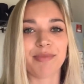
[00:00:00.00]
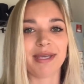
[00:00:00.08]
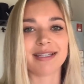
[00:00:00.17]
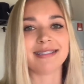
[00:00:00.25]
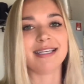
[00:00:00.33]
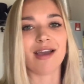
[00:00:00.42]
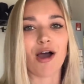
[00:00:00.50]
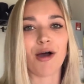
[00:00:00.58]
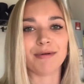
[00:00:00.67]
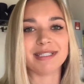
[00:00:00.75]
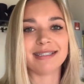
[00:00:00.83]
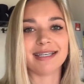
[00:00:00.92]
because he
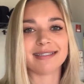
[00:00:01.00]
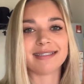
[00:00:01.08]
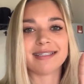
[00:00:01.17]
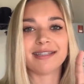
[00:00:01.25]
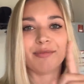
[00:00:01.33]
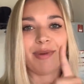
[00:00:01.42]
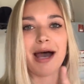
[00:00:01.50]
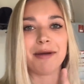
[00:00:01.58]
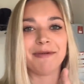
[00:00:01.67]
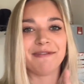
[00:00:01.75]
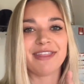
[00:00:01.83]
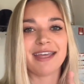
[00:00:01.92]
always gets to the
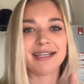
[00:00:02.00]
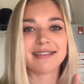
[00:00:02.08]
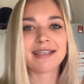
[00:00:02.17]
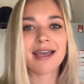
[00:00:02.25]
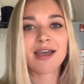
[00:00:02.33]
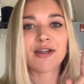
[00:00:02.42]
bottom of things,